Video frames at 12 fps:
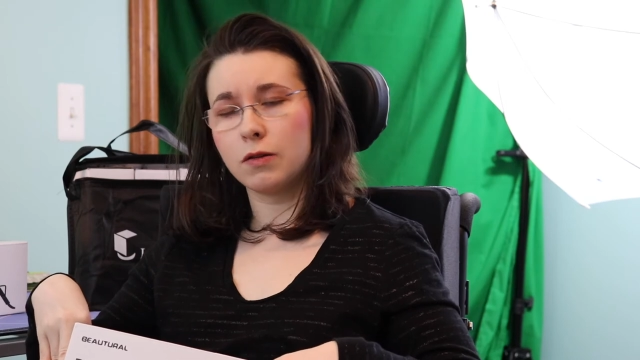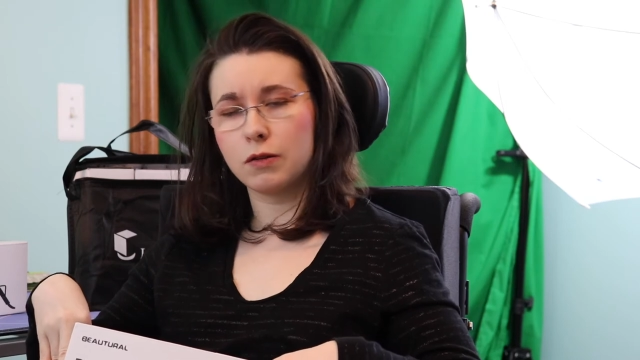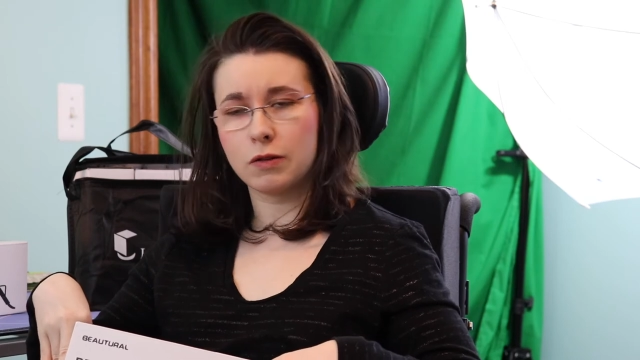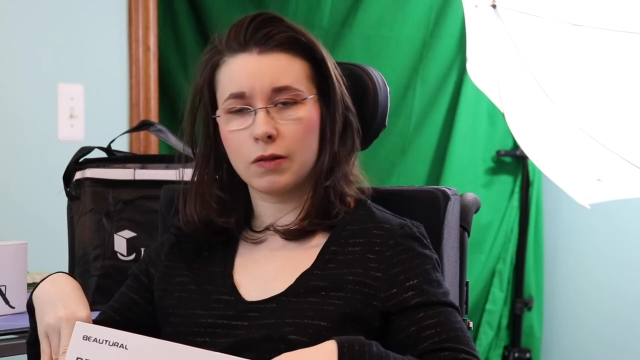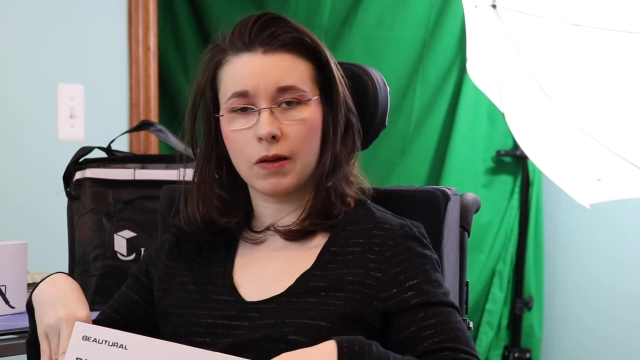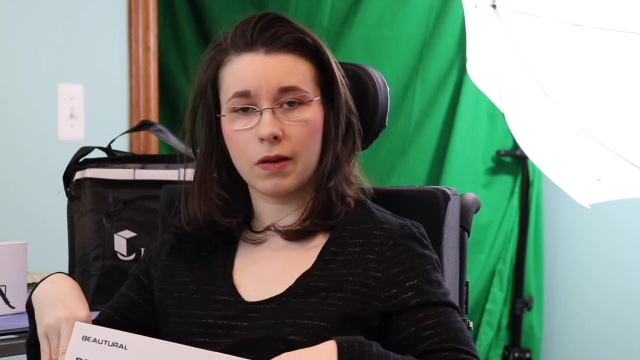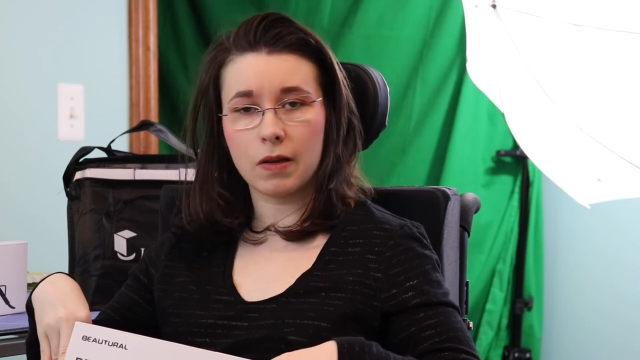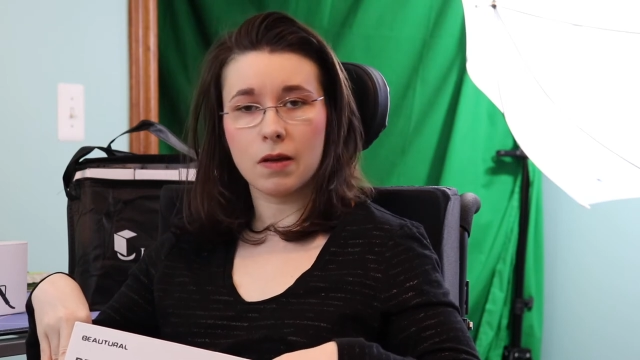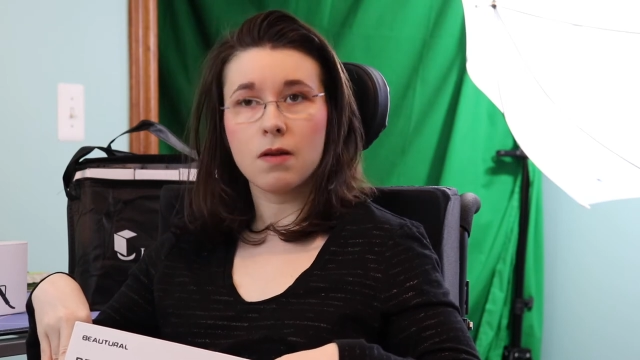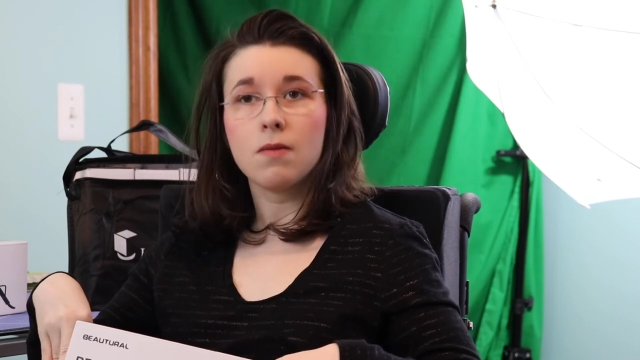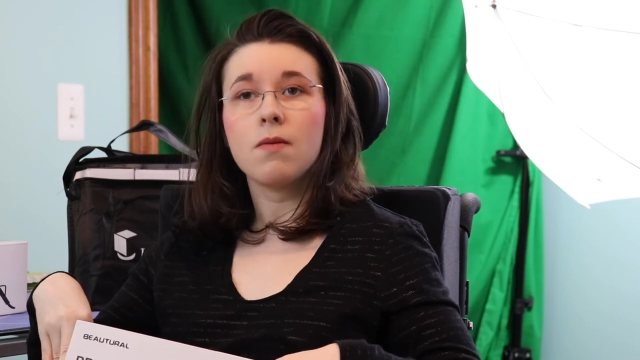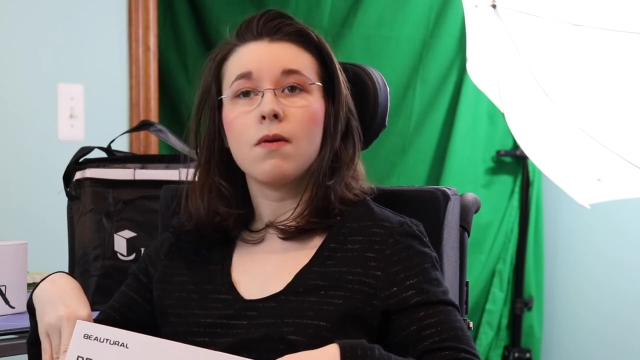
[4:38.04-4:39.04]
set
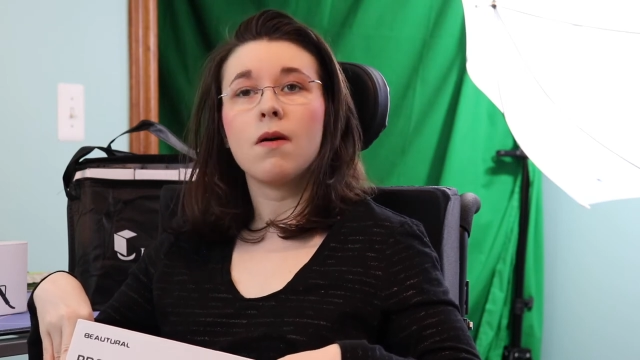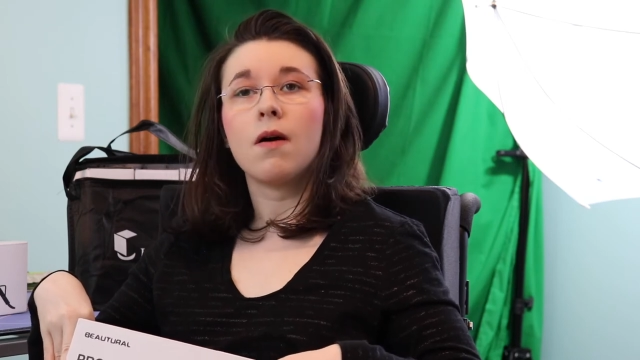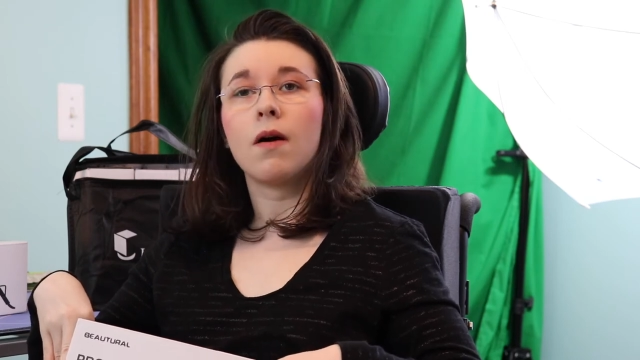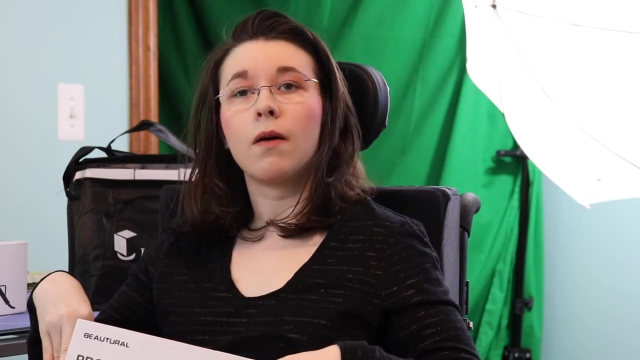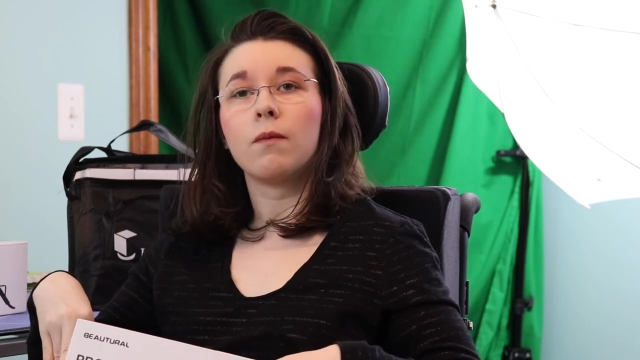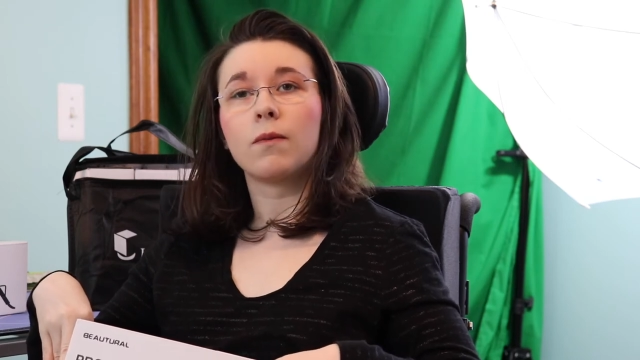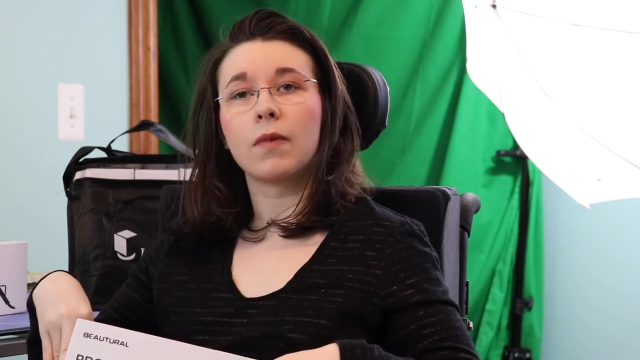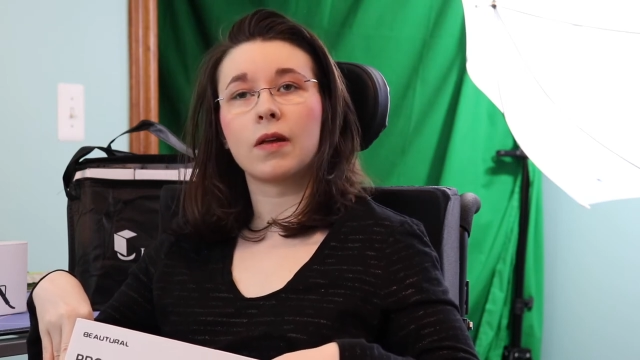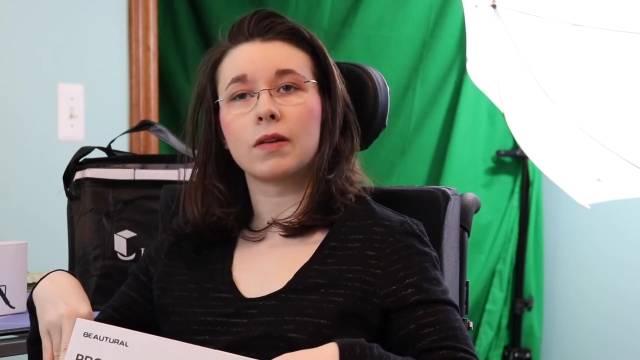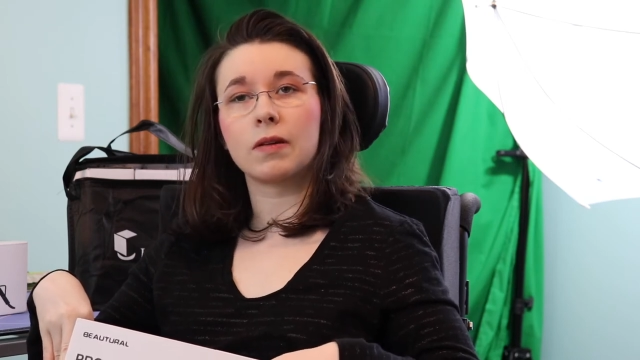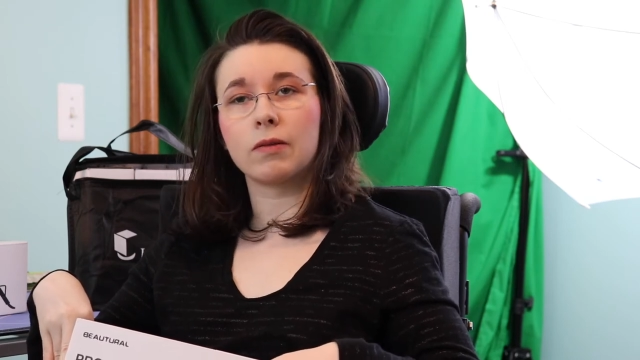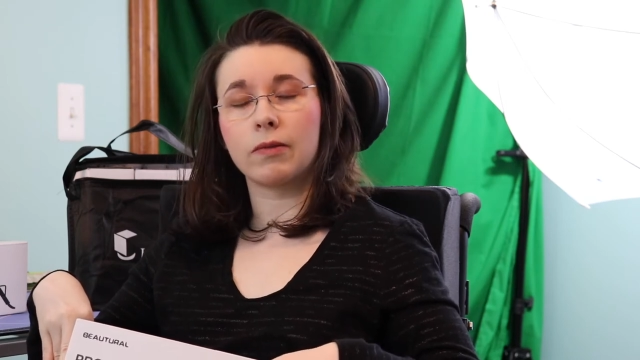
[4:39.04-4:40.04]

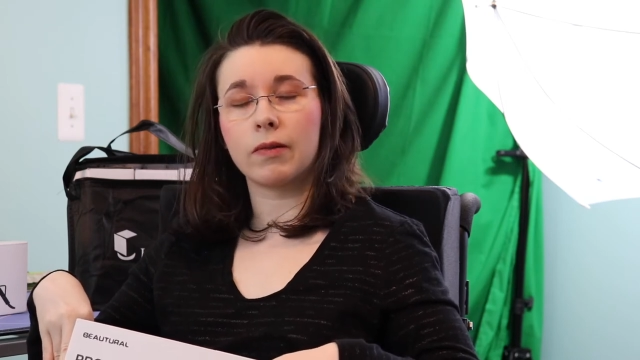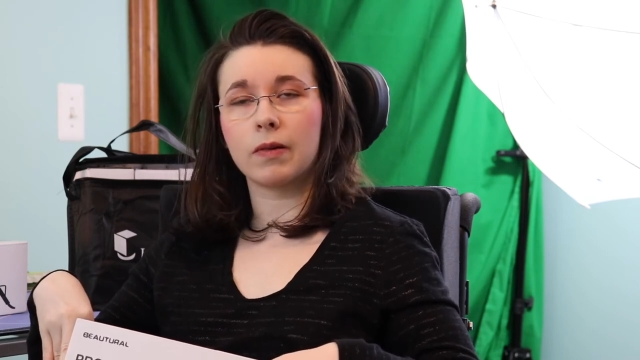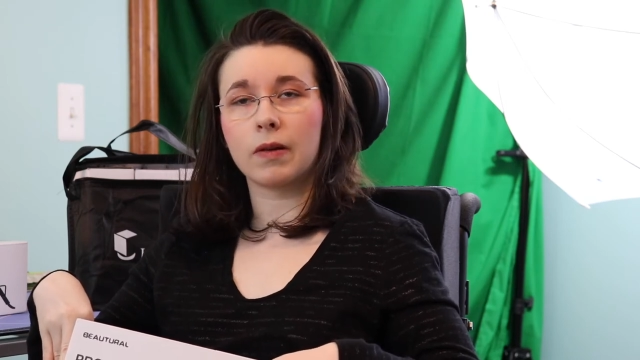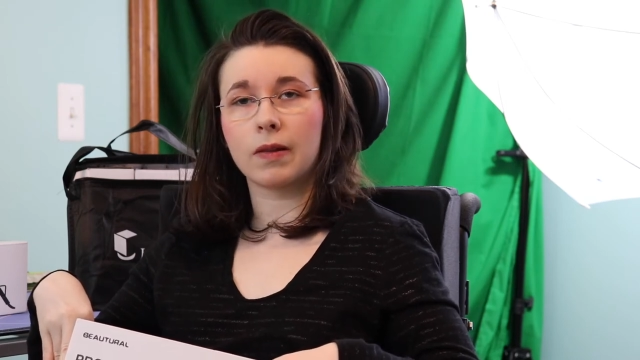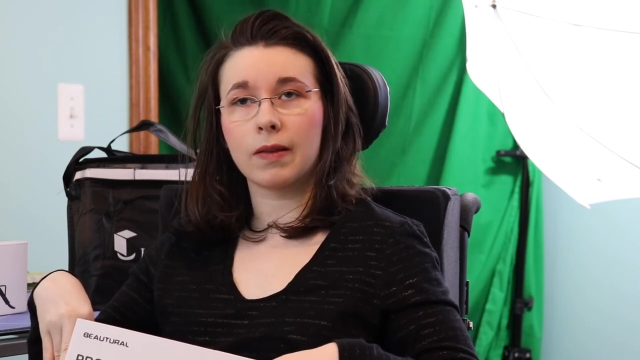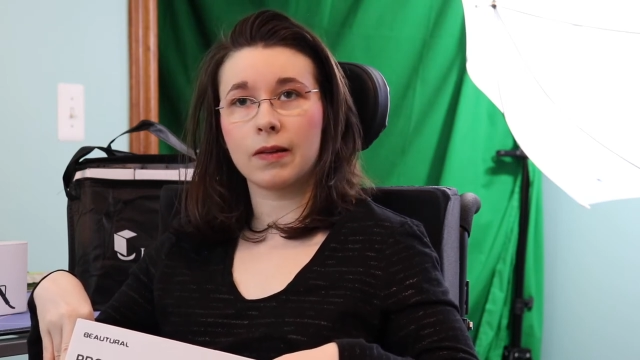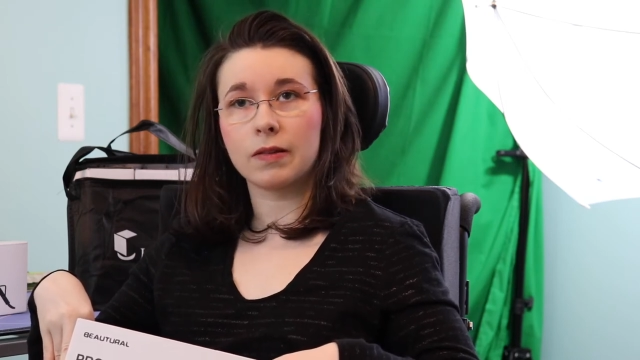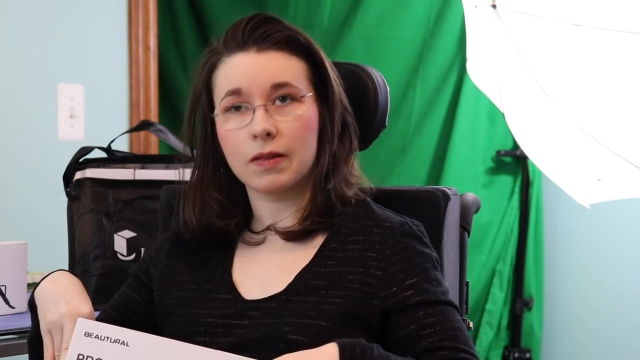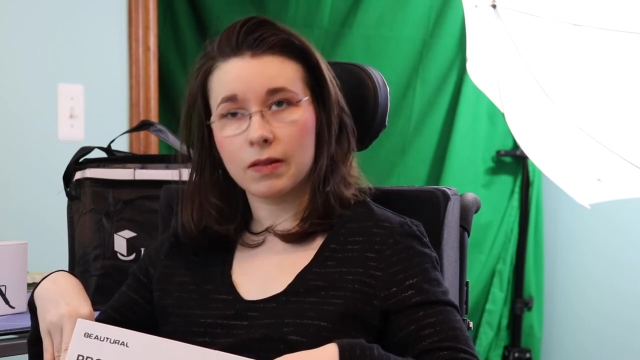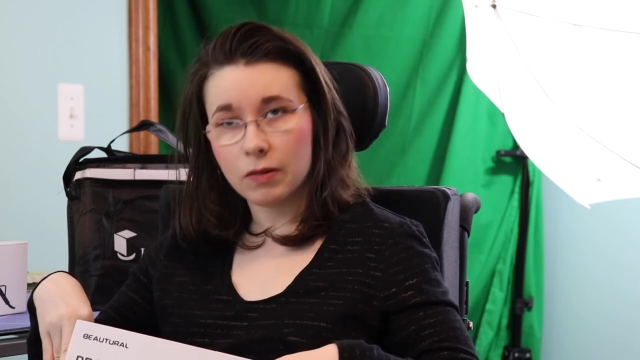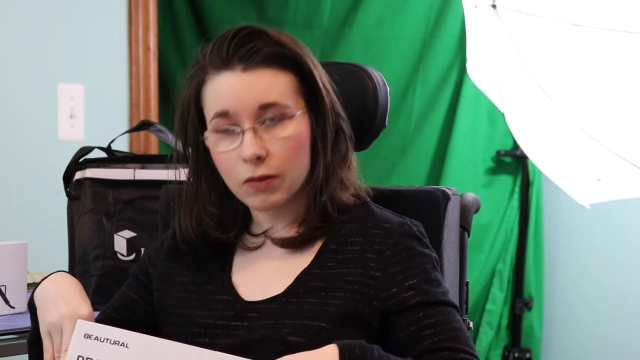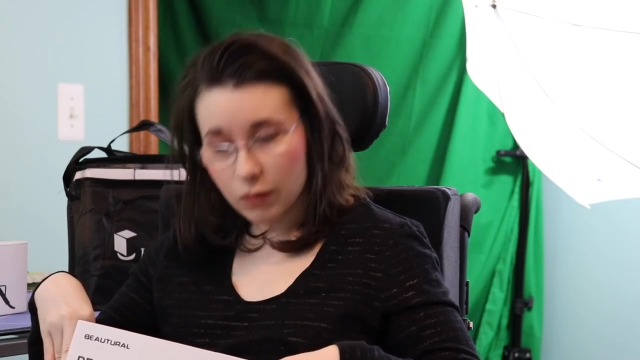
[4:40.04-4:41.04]
because I feel like that's
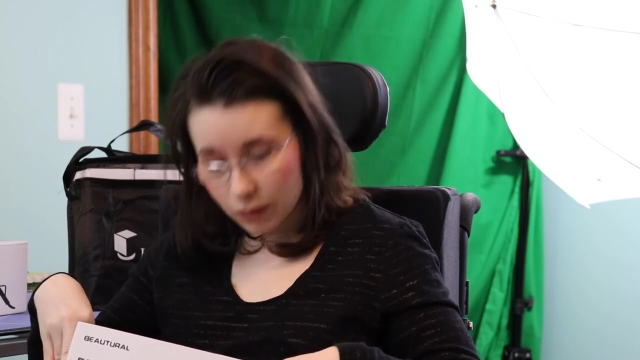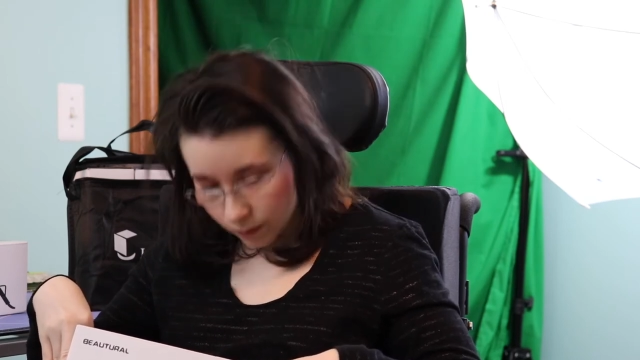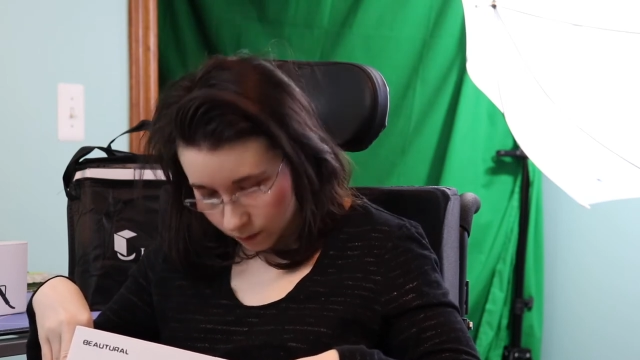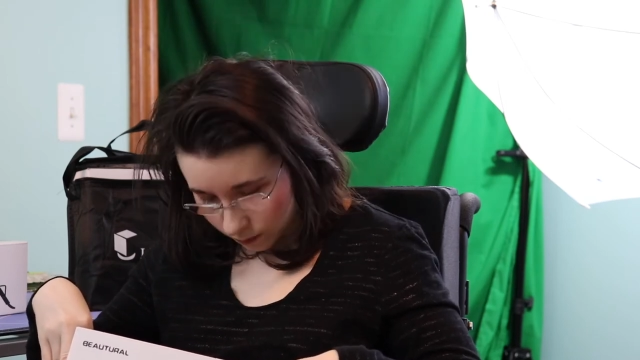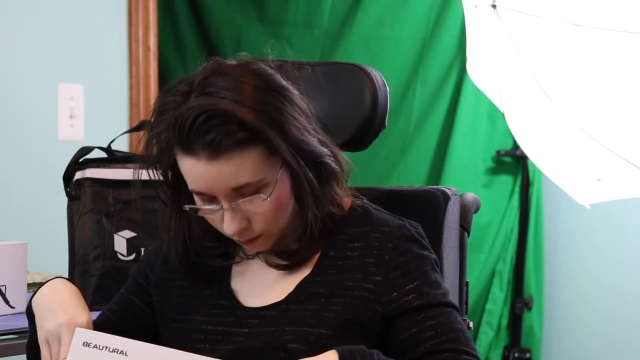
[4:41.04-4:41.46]
easier.